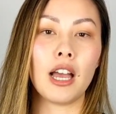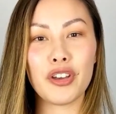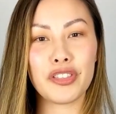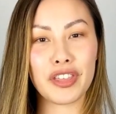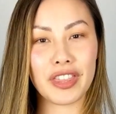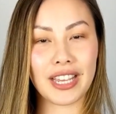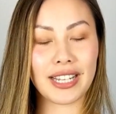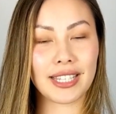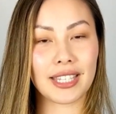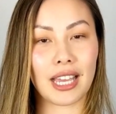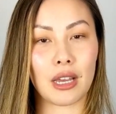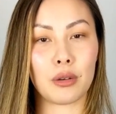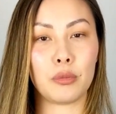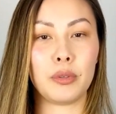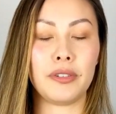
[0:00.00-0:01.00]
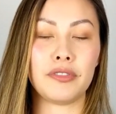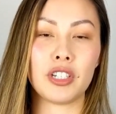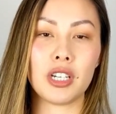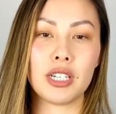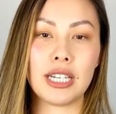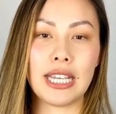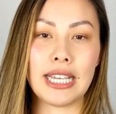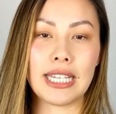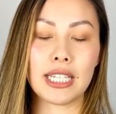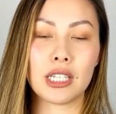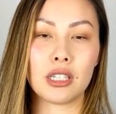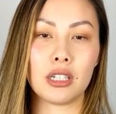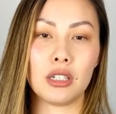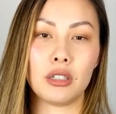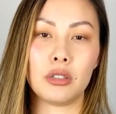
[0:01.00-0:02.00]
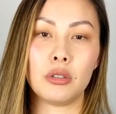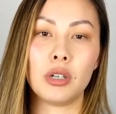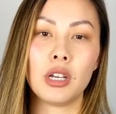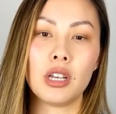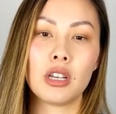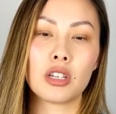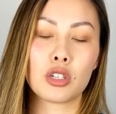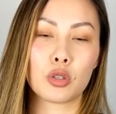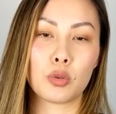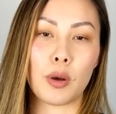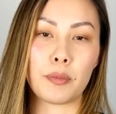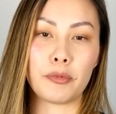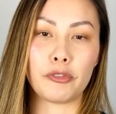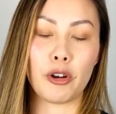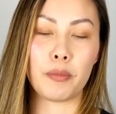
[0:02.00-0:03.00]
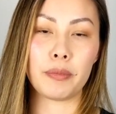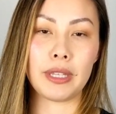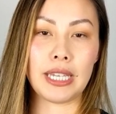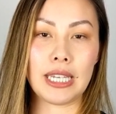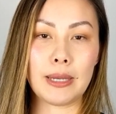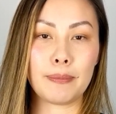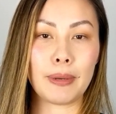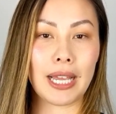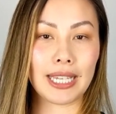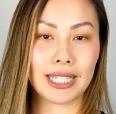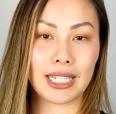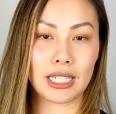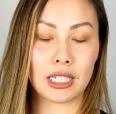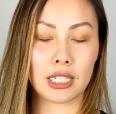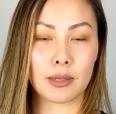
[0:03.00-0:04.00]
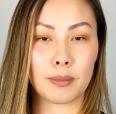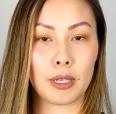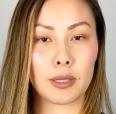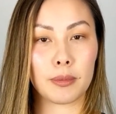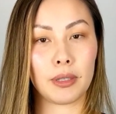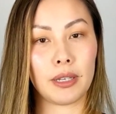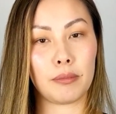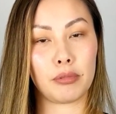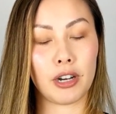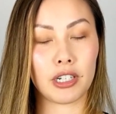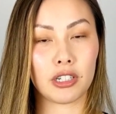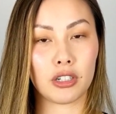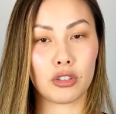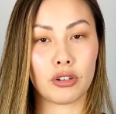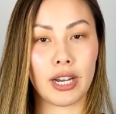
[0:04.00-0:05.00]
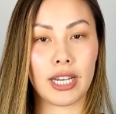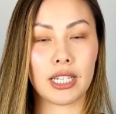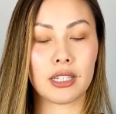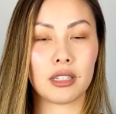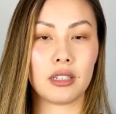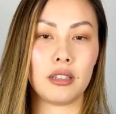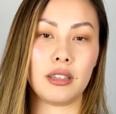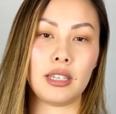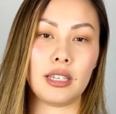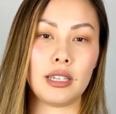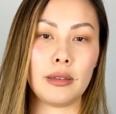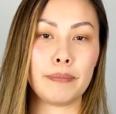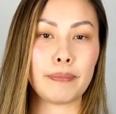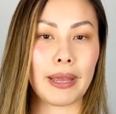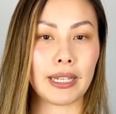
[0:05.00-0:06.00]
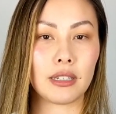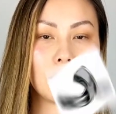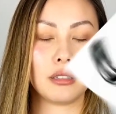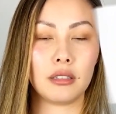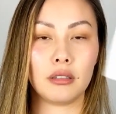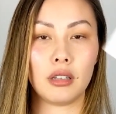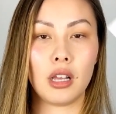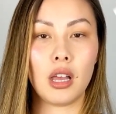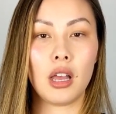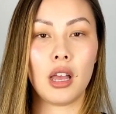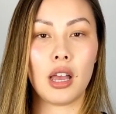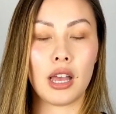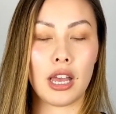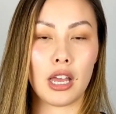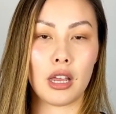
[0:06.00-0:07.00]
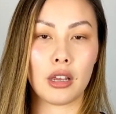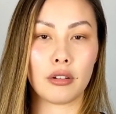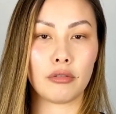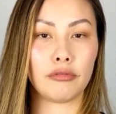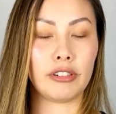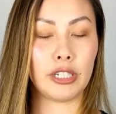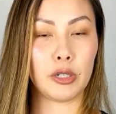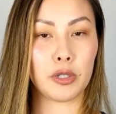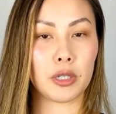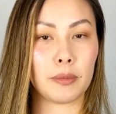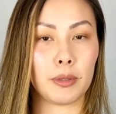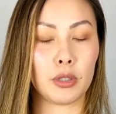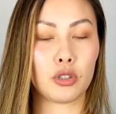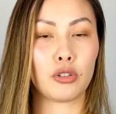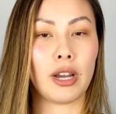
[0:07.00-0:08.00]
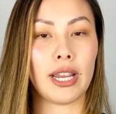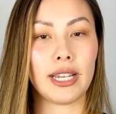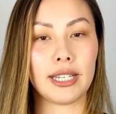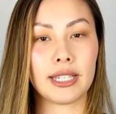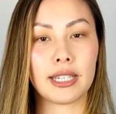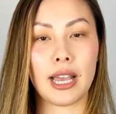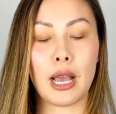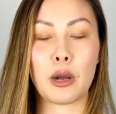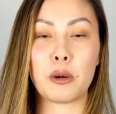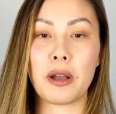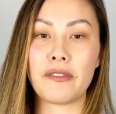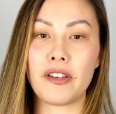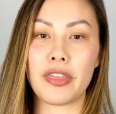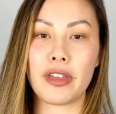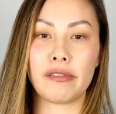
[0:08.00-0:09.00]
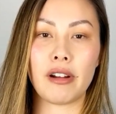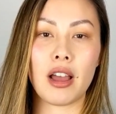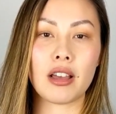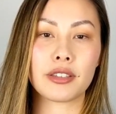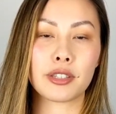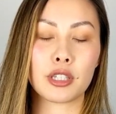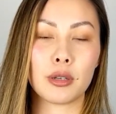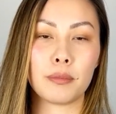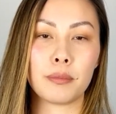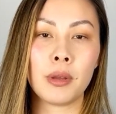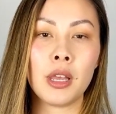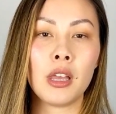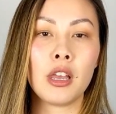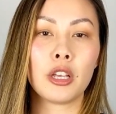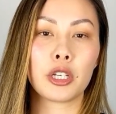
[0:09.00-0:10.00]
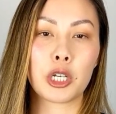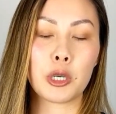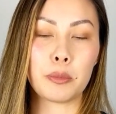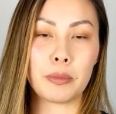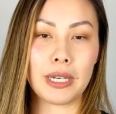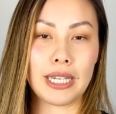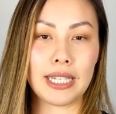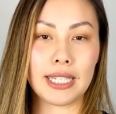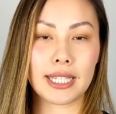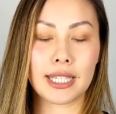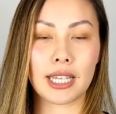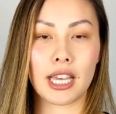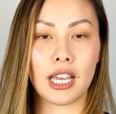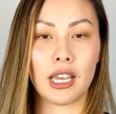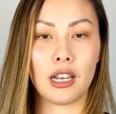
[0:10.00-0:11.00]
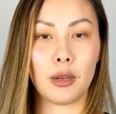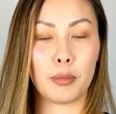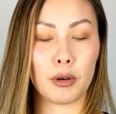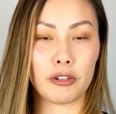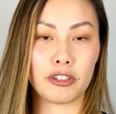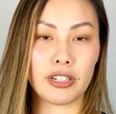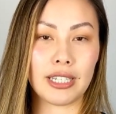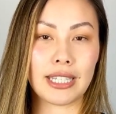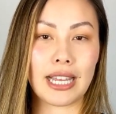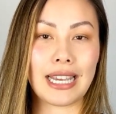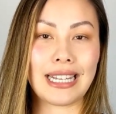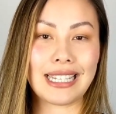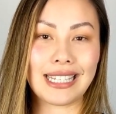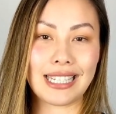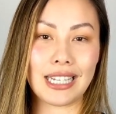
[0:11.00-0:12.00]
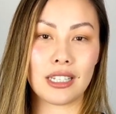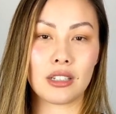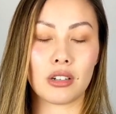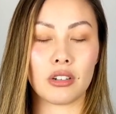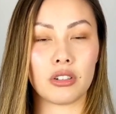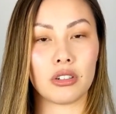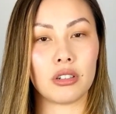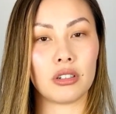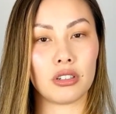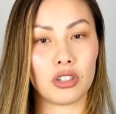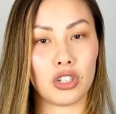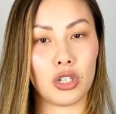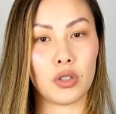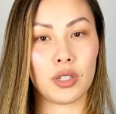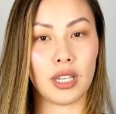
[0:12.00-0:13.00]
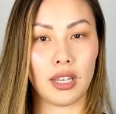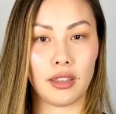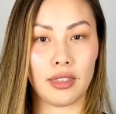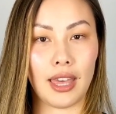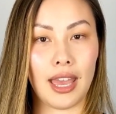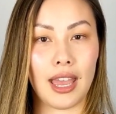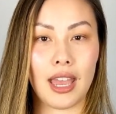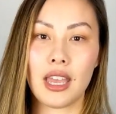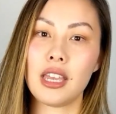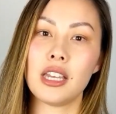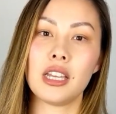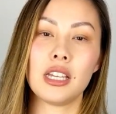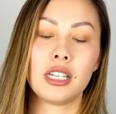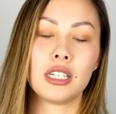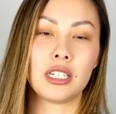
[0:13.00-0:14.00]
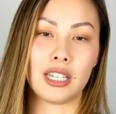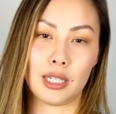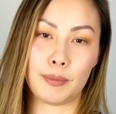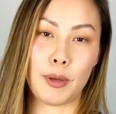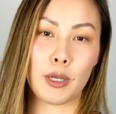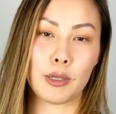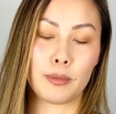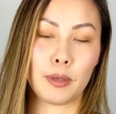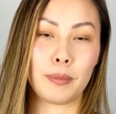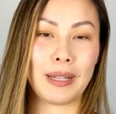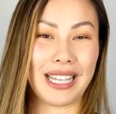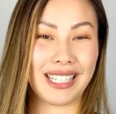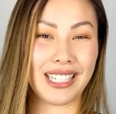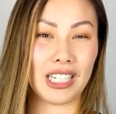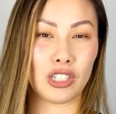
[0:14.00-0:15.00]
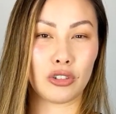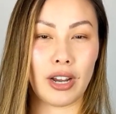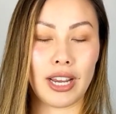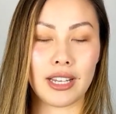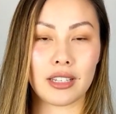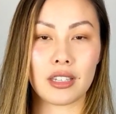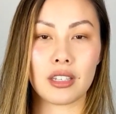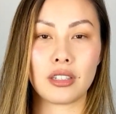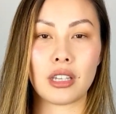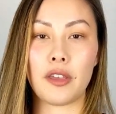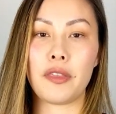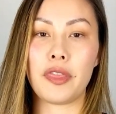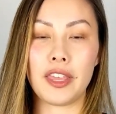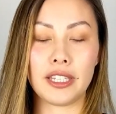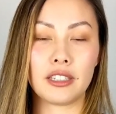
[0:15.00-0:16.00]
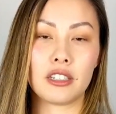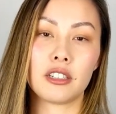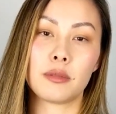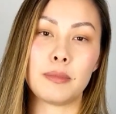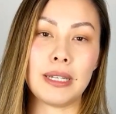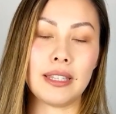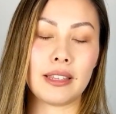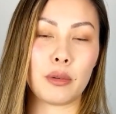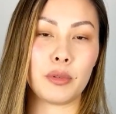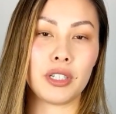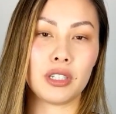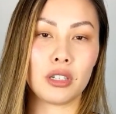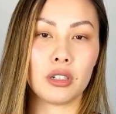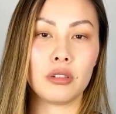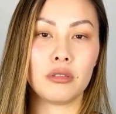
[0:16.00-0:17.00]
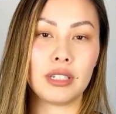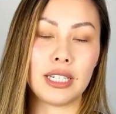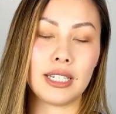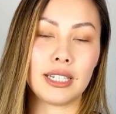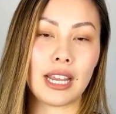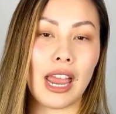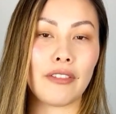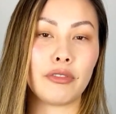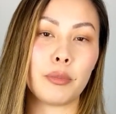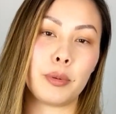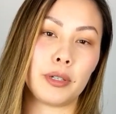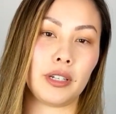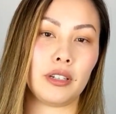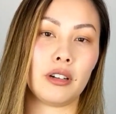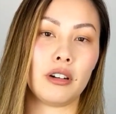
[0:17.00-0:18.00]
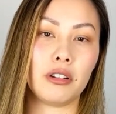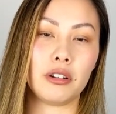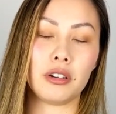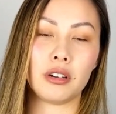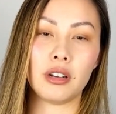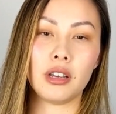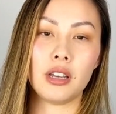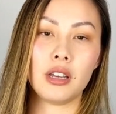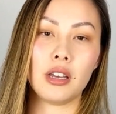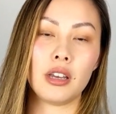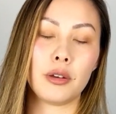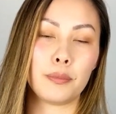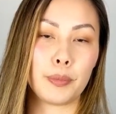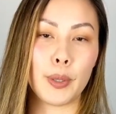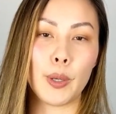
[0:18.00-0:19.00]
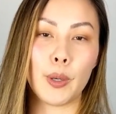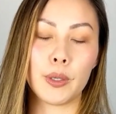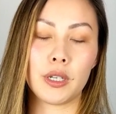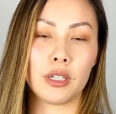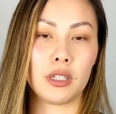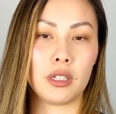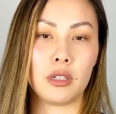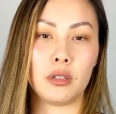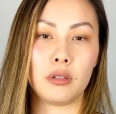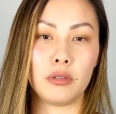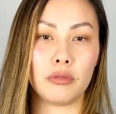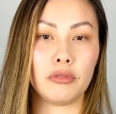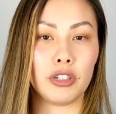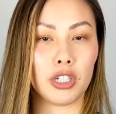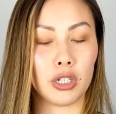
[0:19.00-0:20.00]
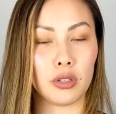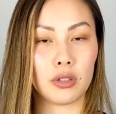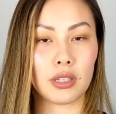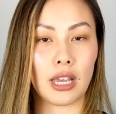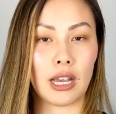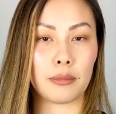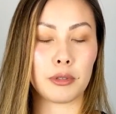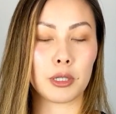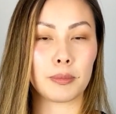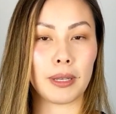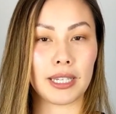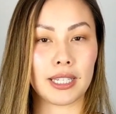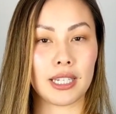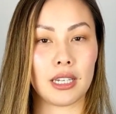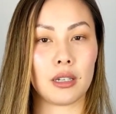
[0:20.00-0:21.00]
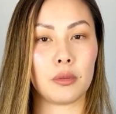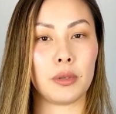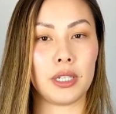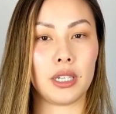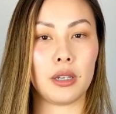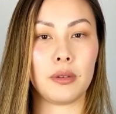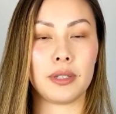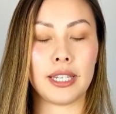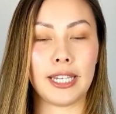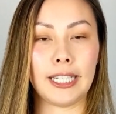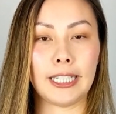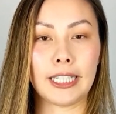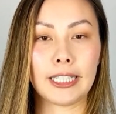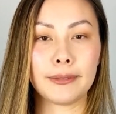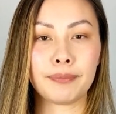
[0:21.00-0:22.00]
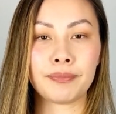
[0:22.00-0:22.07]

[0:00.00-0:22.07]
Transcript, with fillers: Other things that we've done is to swap from the plastic disposable impression trays to the metal uh, reusable trays. However, there are some companies, uh, laboratories that insist on us using their disposable plastic trays. So this does mean that we do need everybody on board to reduce how much plastic we're using.